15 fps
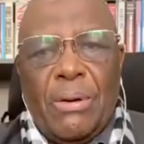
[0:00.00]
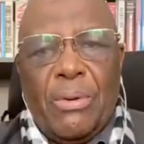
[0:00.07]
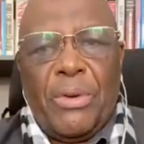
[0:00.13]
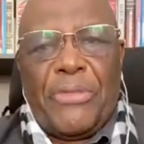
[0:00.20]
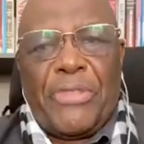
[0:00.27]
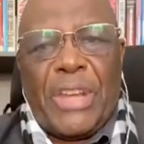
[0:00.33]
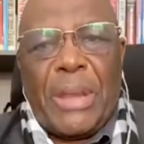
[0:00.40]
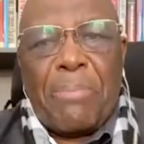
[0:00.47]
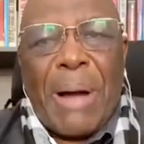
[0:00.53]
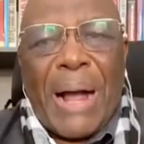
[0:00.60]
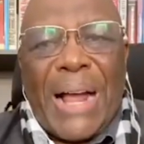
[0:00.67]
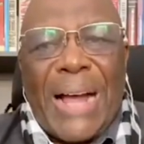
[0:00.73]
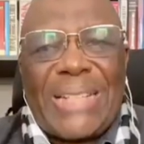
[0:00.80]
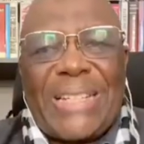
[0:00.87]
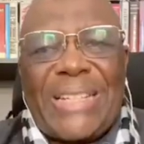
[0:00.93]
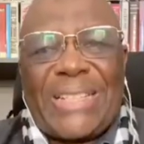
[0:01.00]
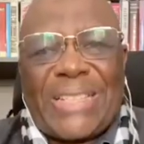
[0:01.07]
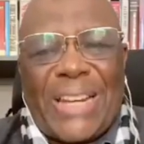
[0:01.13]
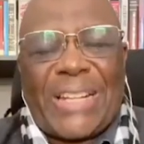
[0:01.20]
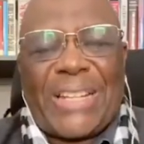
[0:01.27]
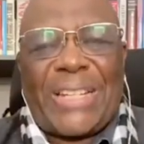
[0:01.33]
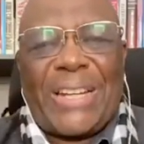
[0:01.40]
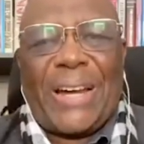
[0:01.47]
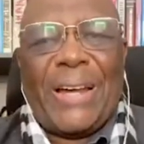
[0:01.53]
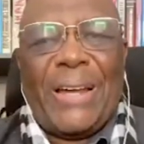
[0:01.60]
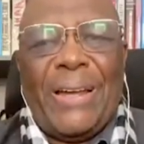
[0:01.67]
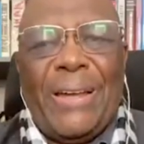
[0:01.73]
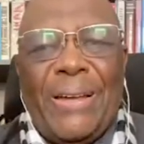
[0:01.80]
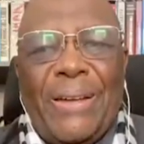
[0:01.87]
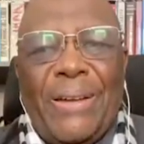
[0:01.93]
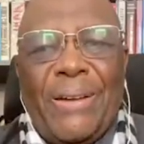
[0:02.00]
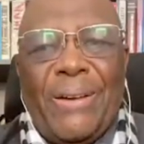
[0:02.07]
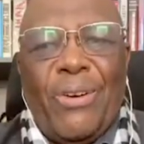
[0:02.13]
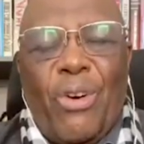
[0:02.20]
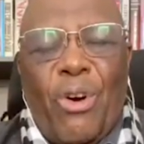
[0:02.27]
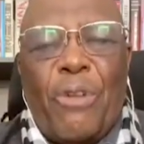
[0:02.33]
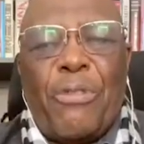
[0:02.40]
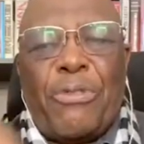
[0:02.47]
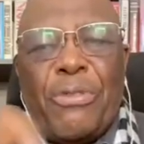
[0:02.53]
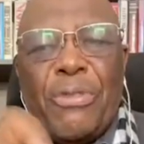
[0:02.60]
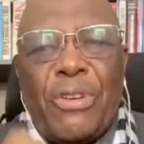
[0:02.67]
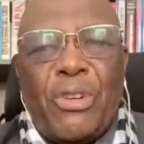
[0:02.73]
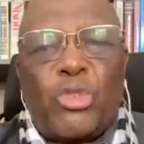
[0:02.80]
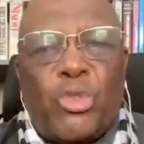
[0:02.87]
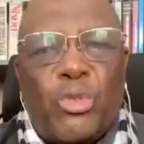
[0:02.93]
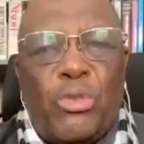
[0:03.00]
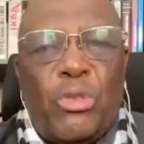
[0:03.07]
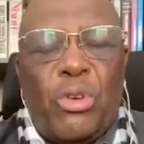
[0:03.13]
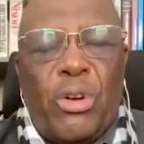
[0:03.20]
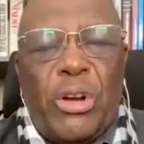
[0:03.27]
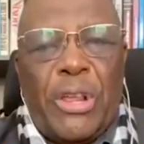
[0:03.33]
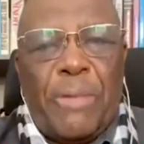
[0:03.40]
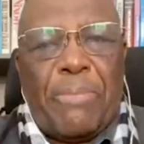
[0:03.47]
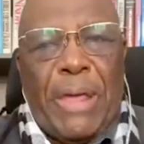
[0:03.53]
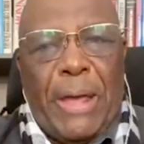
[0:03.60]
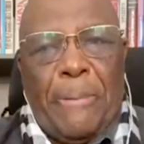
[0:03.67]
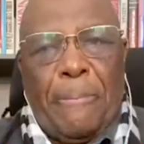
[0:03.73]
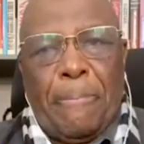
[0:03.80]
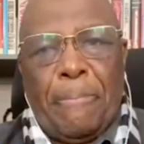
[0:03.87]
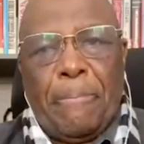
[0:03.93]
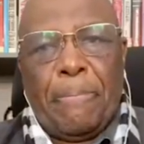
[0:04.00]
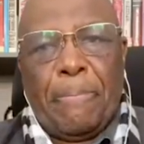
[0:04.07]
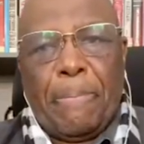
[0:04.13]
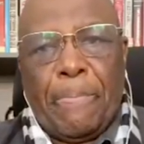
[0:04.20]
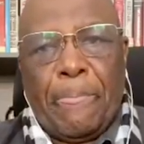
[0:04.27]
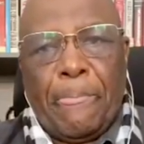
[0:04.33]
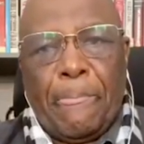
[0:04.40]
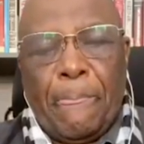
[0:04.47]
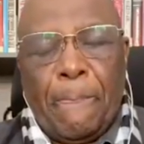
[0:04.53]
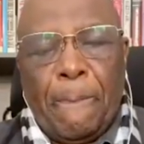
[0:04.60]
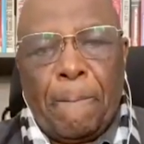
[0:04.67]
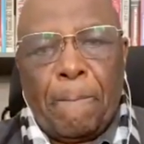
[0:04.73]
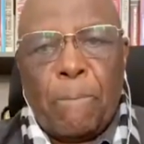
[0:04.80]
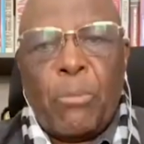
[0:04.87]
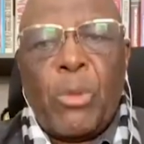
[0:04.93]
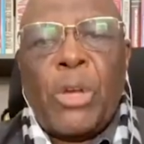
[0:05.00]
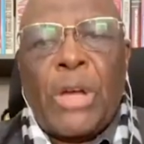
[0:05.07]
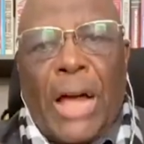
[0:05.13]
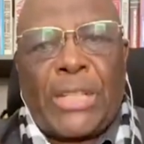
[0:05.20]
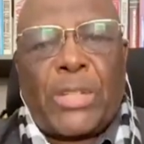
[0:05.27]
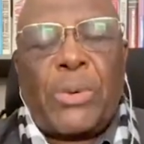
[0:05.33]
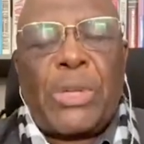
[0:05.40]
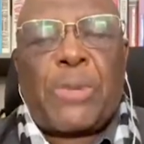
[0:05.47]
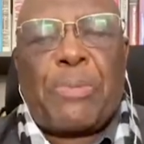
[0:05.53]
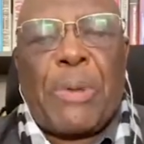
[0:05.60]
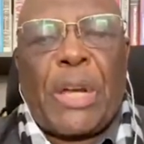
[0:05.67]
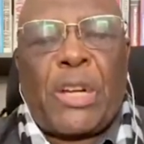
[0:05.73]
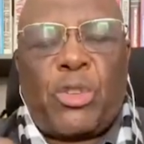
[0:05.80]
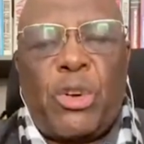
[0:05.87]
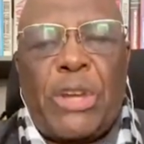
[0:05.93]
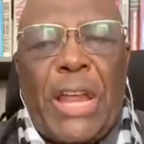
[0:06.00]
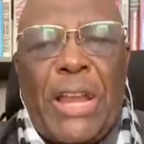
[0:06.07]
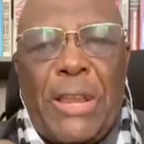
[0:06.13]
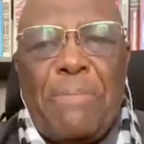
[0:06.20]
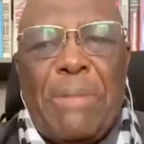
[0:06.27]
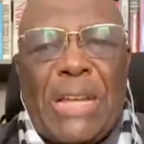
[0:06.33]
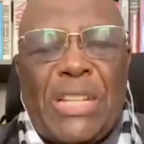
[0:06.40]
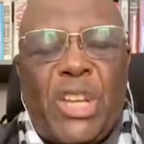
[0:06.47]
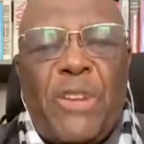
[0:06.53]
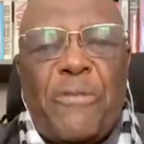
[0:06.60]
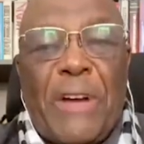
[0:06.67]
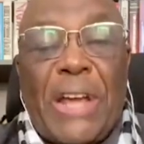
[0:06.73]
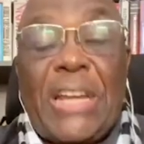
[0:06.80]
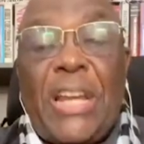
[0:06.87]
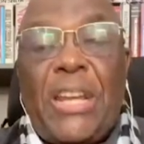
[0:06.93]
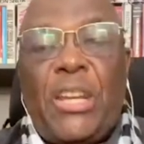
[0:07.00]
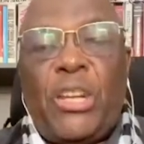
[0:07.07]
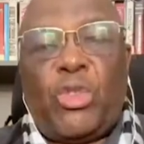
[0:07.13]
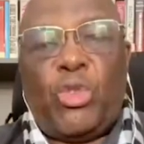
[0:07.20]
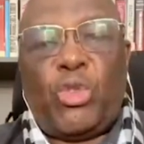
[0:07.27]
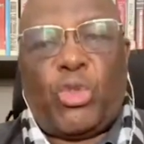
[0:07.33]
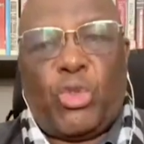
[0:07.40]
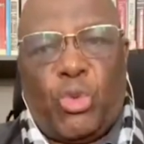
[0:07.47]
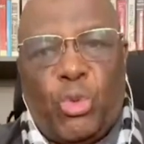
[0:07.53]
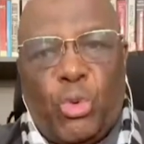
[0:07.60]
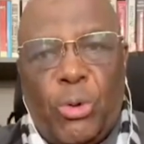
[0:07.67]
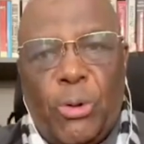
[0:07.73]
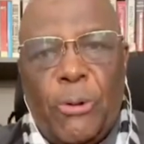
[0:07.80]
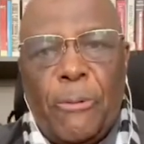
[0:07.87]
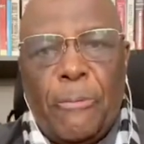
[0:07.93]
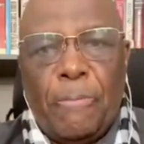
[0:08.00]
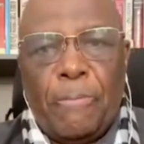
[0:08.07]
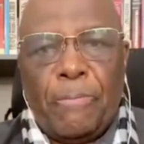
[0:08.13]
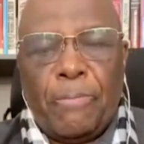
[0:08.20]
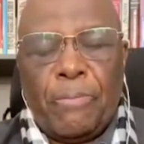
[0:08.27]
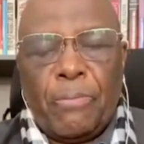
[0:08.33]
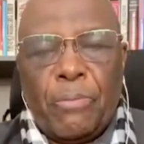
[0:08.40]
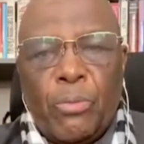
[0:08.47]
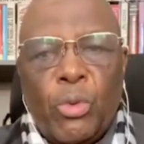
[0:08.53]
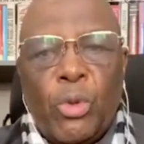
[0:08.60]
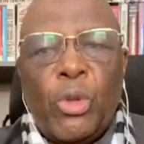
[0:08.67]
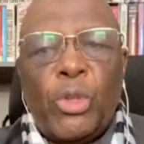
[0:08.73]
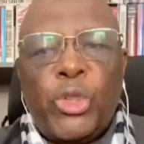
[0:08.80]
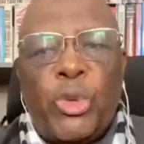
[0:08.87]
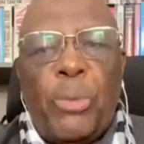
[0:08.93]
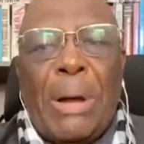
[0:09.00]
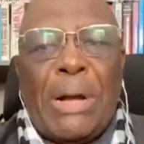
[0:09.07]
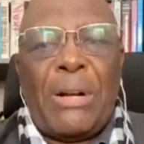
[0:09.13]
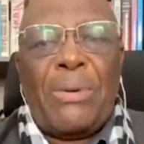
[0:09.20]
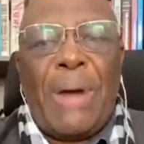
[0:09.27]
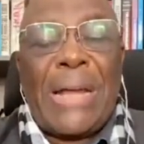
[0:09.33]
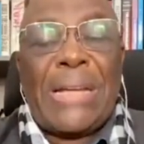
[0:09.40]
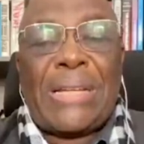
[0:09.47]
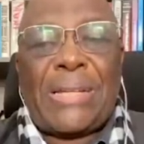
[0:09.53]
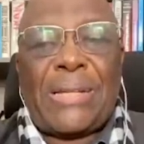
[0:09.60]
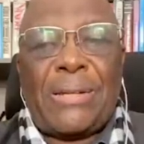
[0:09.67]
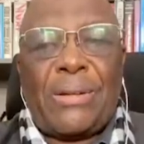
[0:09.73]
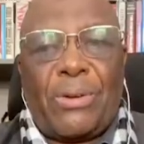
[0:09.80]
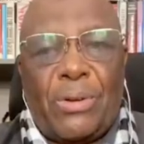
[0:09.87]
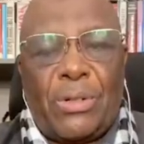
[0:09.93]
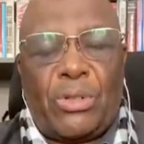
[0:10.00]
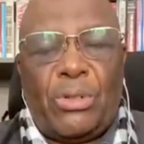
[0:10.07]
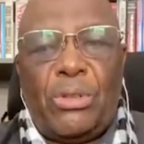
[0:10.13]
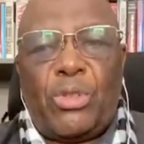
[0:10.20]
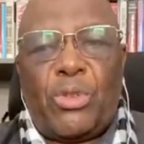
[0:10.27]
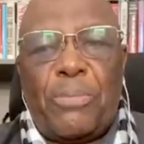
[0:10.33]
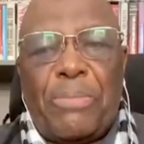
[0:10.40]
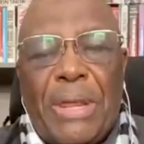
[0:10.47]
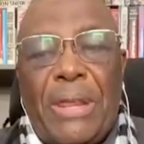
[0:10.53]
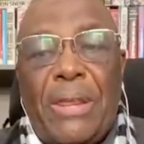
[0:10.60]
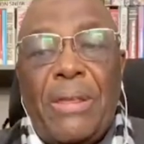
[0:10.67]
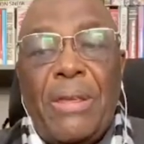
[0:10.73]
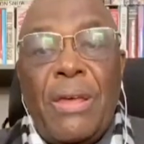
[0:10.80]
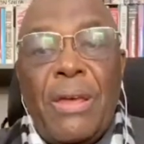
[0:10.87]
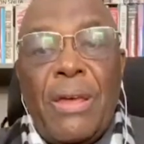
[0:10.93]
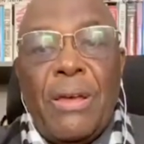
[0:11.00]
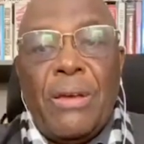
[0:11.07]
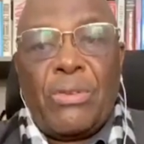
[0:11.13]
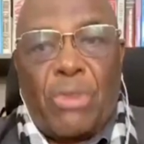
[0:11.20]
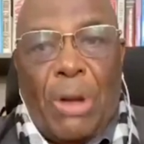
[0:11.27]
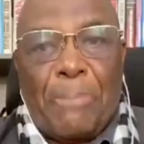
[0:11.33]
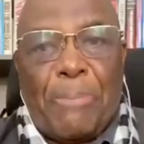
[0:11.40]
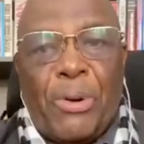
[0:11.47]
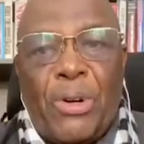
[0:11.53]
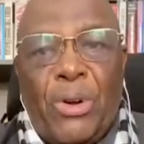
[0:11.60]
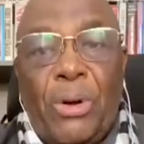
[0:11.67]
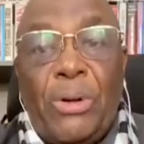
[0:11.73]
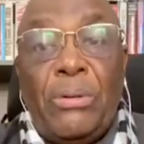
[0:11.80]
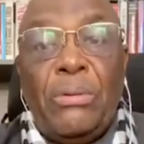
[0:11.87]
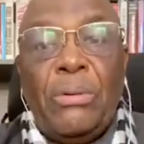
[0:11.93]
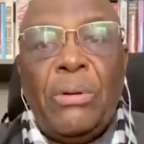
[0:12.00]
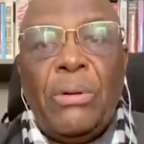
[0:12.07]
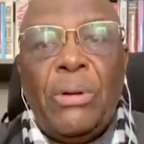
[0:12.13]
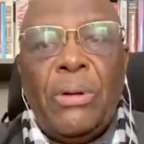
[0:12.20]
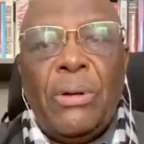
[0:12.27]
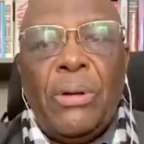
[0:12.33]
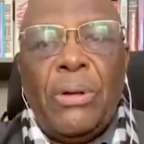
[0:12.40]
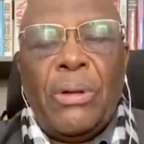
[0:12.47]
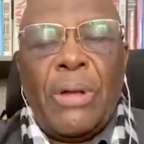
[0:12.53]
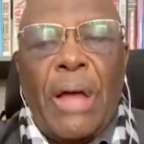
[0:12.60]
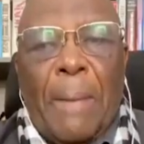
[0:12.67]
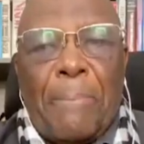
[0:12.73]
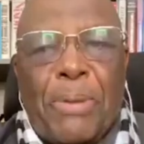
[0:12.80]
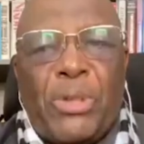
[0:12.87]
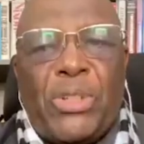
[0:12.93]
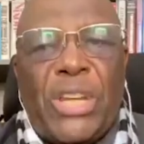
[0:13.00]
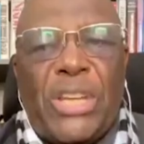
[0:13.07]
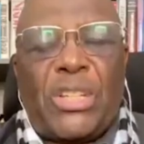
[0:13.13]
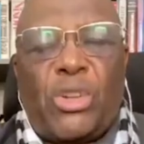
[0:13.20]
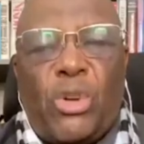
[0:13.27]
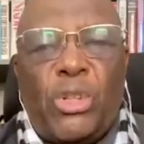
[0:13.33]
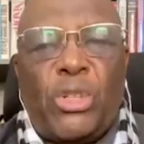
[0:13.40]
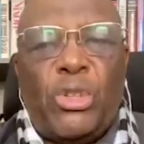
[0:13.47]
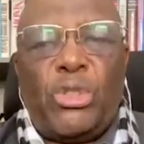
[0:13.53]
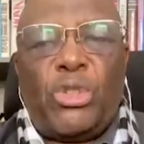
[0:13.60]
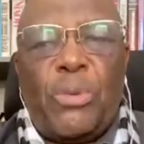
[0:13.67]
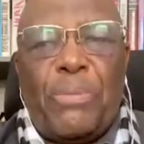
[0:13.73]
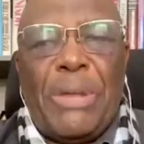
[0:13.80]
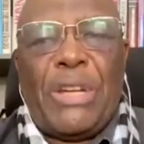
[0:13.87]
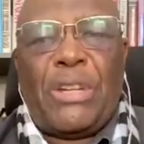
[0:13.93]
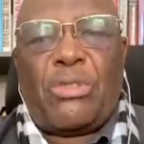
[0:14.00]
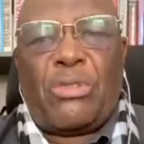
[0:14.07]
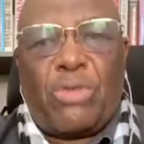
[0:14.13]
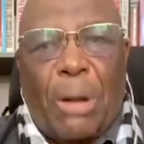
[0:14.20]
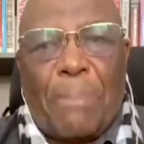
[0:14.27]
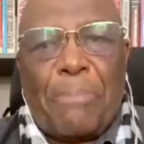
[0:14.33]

with the Benghazi sector of Libya. As we speak today, Libya is divided into two. Human rights continue to be trampled on. Abuses continue to be